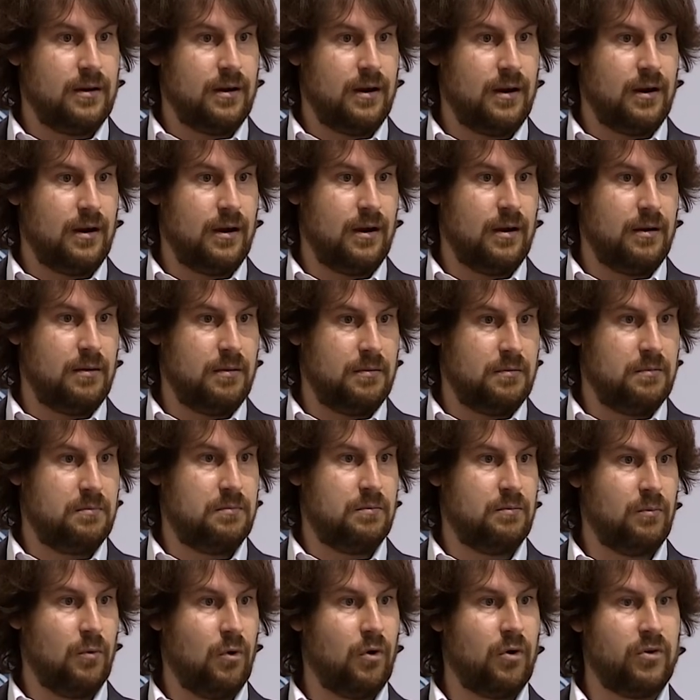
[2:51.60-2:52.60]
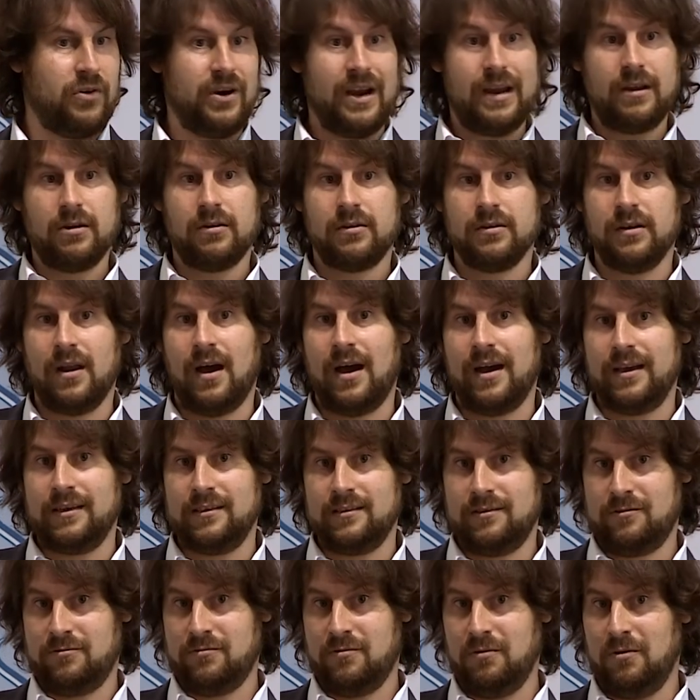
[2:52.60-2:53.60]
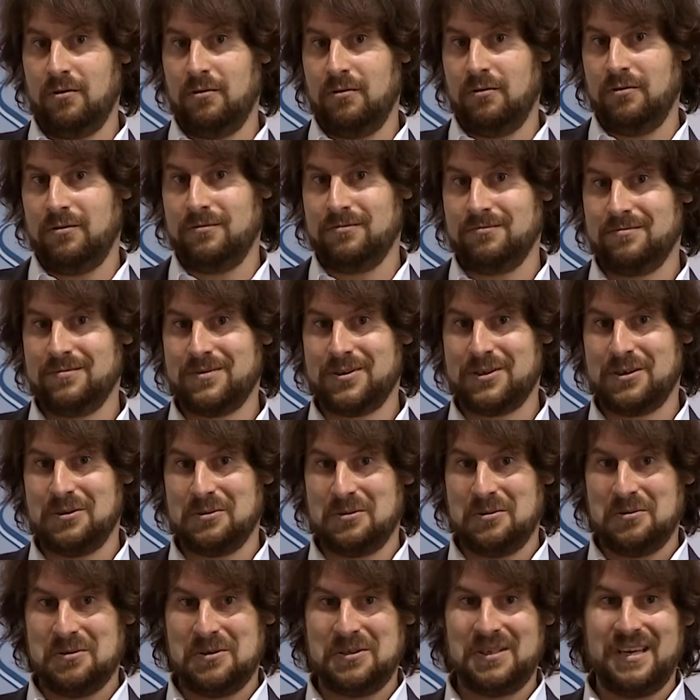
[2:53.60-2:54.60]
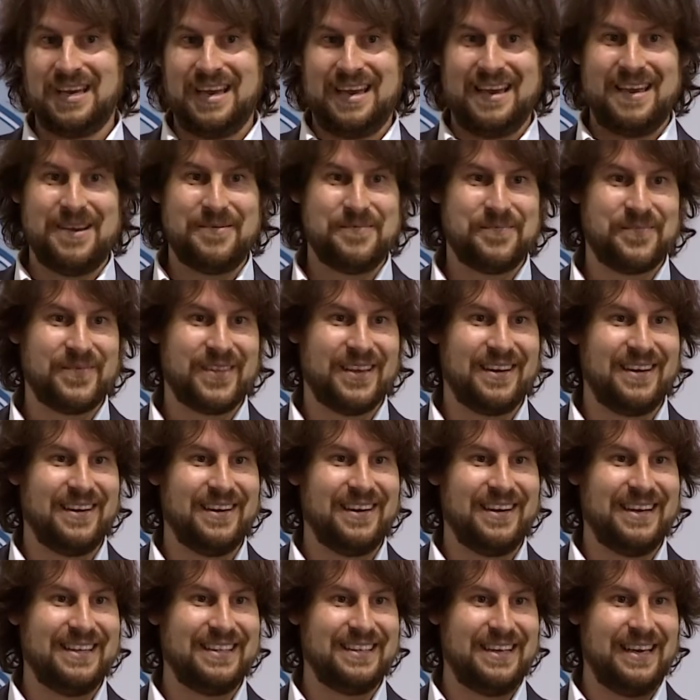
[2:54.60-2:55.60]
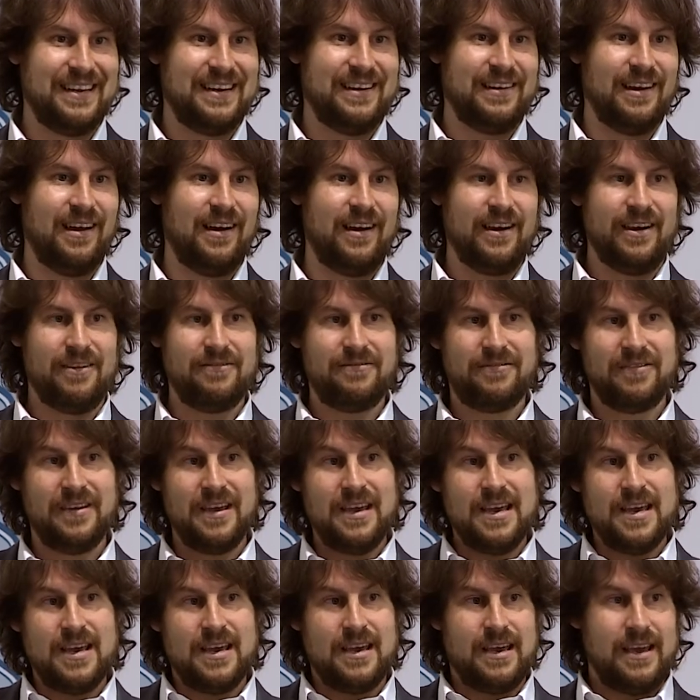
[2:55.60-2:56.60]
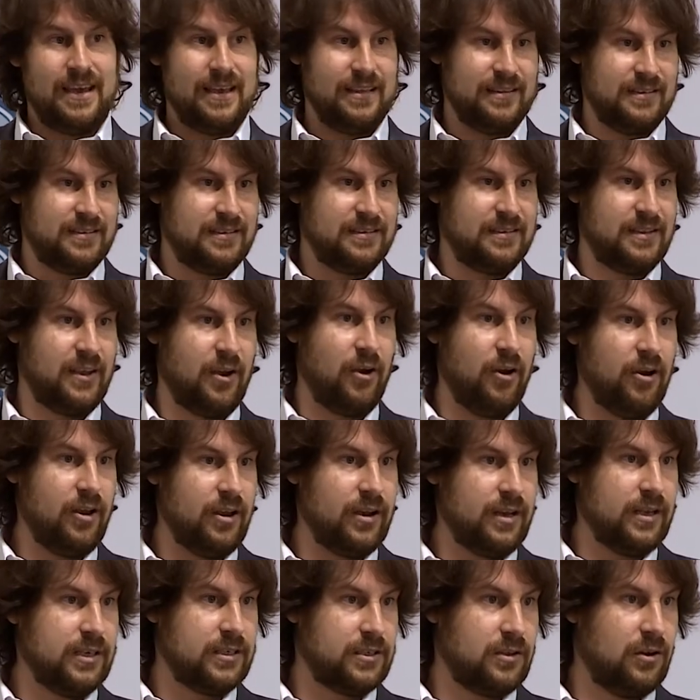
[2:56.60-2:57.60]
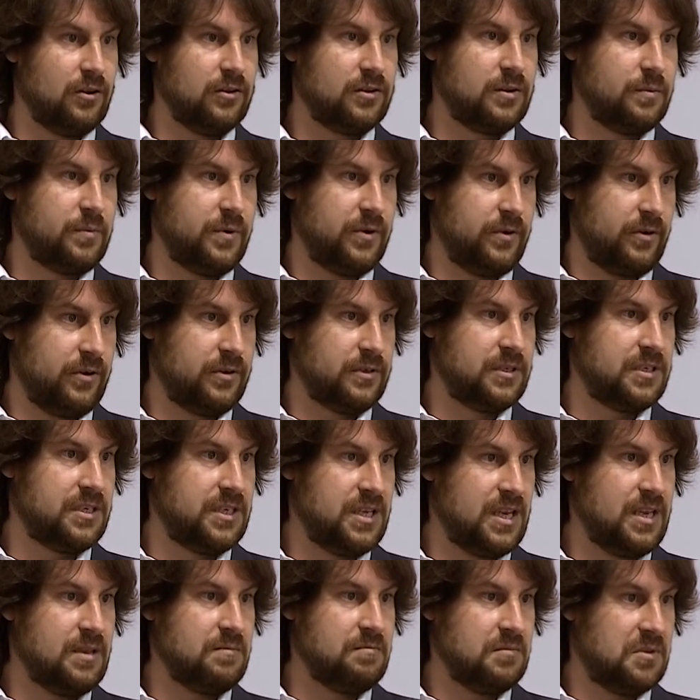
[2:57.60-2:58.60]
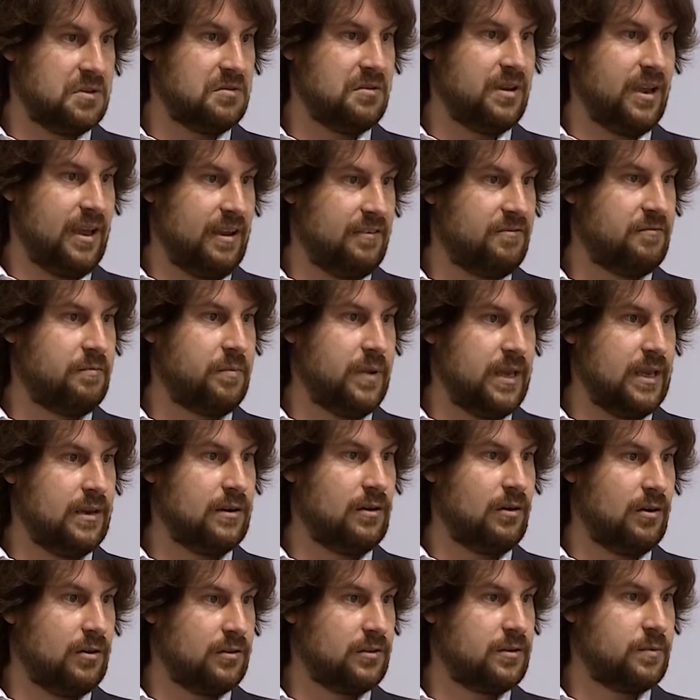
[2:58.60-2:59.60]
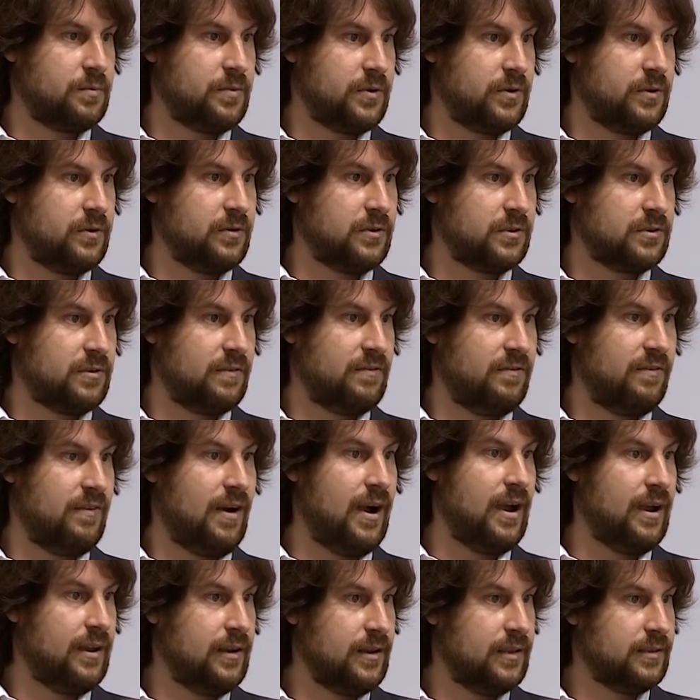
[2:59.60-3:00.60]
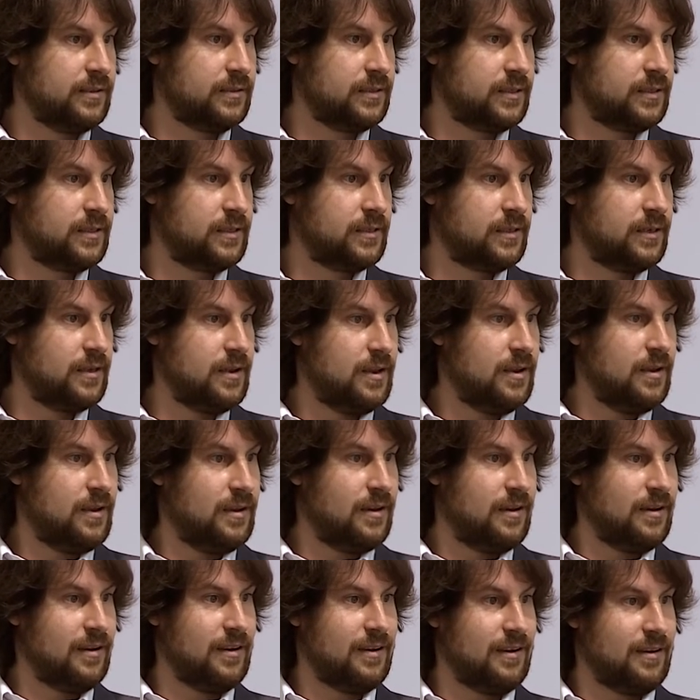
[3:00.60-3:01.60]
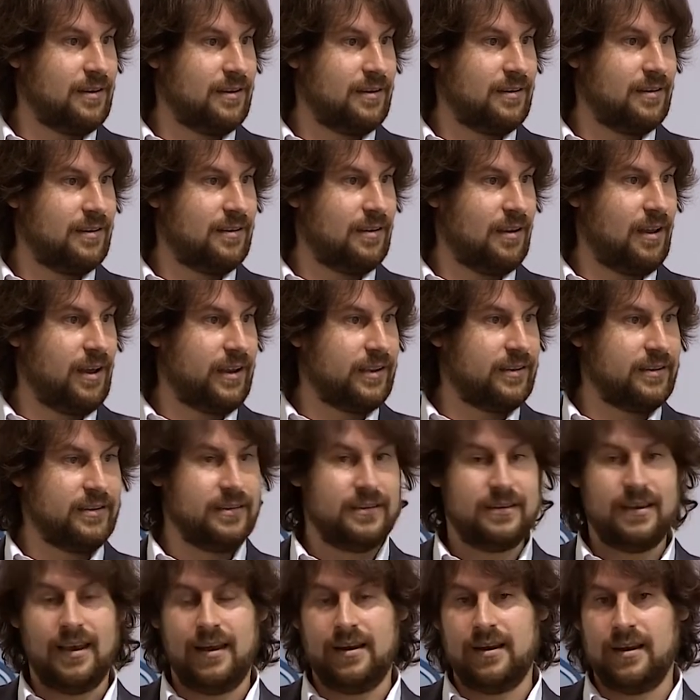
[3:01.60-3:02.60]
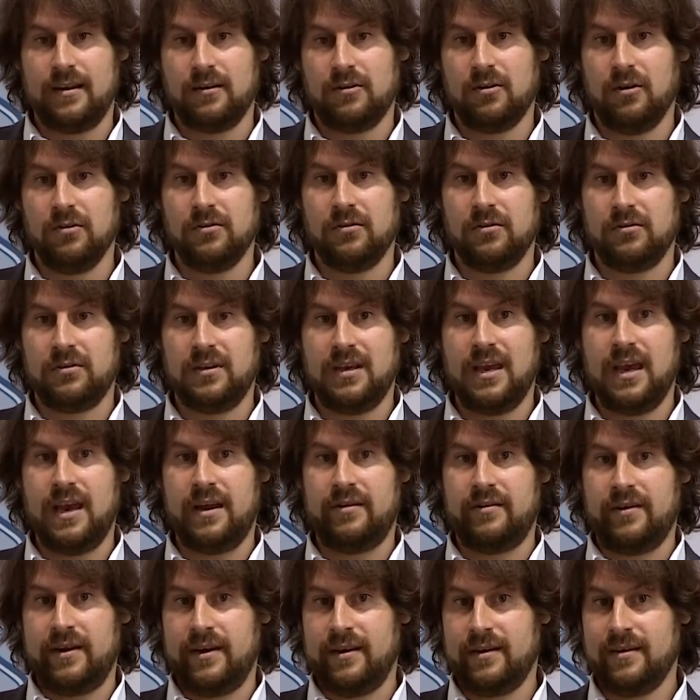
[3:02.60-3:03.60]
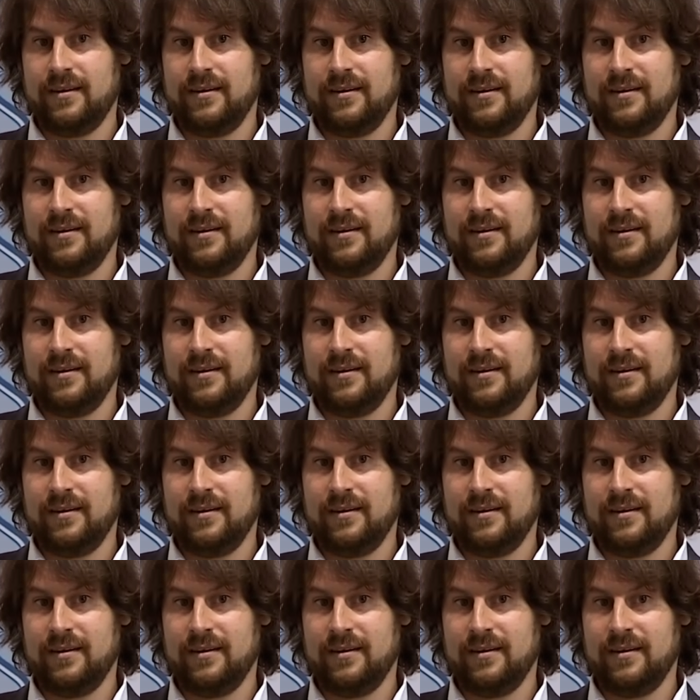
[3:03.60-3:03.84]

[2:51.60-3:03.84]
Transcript: a more recognized role, so to say, uh, in daily life. And the earliest entrepreneurs seem to have been entrepreneurs of violence, uh, like the Italian condottieri,